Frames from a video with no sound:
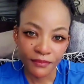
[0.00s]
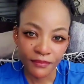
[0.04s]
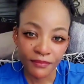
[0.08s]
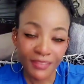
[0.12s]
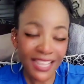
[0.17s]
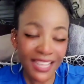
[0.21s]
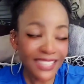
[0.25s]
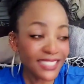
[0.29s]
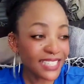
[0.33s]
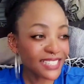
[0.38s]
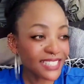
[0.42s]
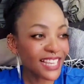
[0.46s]

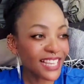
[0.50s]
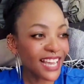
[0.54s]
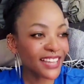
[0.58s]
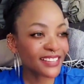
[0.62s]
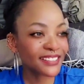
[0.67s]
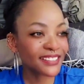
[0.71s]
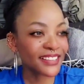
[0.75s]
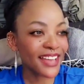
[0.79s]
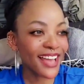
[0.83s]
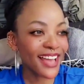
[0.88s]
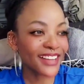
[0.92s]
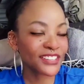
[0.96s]
That's
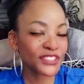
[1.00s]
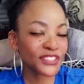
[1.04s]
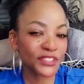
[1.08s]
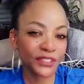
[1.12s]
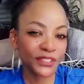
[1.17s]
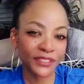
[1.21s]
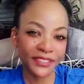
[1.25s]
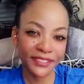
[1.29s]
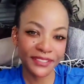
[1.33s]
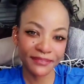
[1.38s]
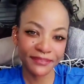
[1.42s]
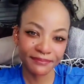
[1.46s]
exactly,
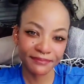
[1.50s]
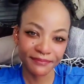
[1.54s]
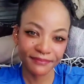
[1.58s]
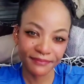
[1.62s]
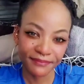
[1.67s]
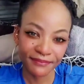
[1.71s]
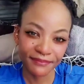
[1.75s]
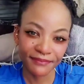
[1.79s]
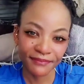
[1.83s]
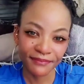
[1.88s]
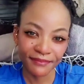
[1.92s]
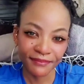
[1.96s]
actually,
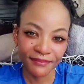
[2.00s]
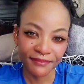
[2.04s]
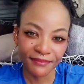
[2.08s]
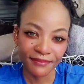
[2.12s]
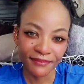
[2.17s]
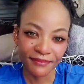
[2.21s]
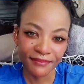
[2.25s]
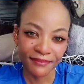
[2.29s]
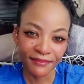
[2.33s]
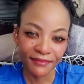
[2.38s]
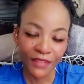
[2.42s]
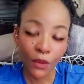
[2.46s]

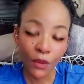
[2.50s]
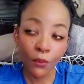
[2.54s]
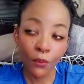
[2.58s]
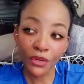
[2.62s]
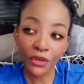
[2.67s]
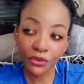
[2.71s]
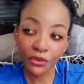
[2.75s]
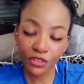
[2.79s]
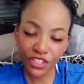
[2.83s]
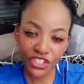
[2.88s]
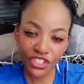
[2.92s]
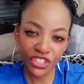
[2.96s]

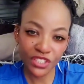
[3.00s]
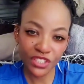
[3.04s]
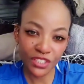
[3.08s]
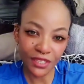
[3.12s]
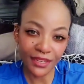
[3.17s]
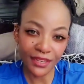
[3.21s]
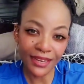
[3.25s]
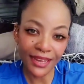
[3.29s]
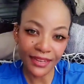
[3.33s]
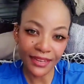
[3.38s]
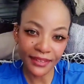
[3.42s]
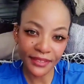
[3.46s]
what Christians
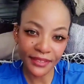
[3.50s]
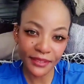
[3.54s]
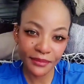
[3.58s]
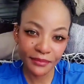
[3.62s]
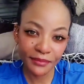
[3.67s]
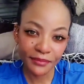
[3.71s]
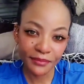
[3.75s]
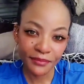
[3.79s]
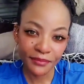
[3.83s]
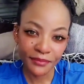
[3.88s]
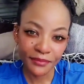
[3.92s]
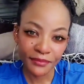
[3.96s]
are like.
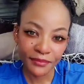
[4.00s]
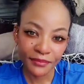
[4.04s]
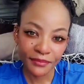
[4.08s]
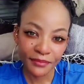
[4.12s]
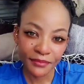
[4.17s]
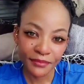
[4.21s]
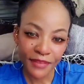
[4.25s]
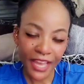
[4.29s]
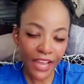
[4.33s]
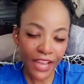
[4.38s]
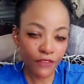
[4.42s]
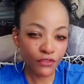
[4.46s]

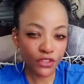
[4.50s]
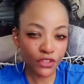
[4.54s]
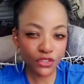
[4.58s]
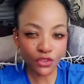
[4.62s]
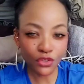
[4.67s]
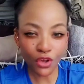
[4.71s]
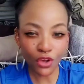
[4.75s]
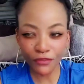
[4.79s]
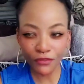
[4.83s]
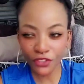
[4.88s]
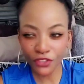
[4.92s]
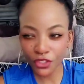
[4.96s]
Every
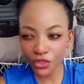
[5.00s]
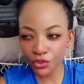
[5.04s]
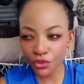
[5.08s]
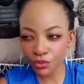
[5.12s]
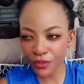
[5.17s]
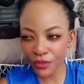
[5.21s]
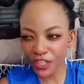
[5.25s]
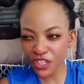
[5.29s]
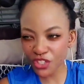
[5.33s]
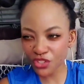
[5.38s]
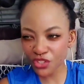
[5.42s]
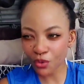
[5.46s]
so often you
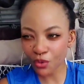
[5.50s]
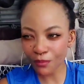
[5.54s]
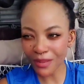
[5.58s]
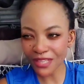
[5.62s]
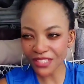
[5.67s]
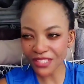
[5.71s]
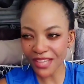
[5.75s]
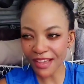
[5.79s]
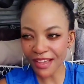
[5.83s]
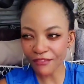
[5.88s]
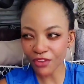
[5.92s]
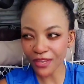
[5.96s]
wreak so
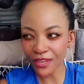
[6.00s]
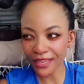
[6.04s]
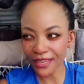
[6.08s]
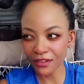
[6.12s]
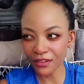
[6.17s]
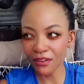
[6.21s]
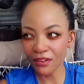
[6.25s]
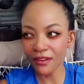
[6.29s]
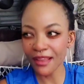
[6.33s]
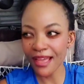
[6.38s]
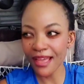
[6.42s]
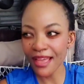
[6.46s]
much havoc in
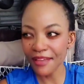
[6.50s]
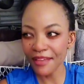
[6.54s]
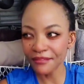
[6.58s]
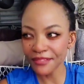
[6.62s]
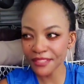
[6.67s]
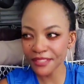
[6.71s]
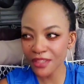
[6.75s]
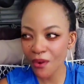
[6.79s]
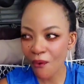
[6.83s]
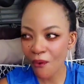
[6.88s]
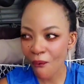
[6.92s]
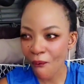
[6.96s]
our
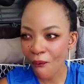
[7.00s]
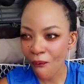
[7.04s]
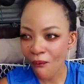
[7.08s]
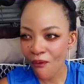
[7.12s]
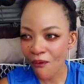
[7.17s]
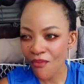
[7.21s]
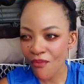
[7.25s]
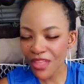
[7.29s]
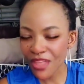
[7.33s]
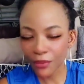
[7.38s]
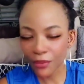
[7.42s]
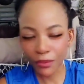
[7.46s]
lives
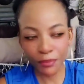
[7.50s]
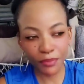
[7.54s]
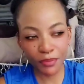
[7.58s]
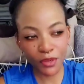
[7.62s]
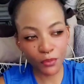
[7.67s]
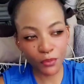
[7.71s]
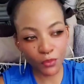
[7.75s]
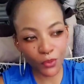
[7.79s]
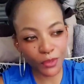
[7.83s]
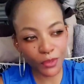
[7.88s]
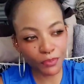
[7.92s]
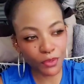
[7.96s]
that we, pe
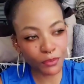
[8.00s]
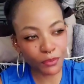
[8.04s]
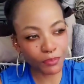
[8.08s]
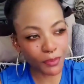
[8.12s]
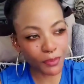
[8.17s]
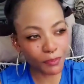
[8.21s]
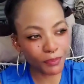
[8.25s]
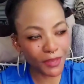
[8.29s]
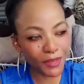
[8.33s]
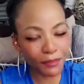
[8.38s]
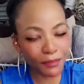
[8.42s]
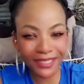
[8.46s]
we
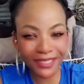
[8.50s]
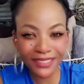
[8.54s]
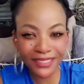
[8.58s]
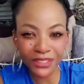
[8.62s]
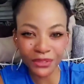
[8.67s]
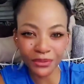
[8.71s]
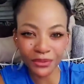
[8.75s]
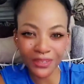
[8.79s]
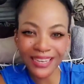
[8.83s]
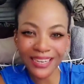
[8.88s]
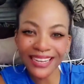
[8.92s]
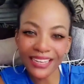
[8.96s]
put people in the
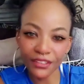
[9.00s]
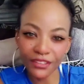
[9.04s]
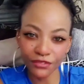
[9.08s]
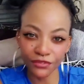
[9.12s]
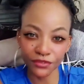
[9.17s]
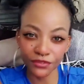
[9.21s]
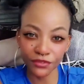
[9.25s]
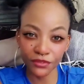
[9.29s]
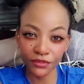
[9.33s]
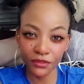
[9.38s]
grave.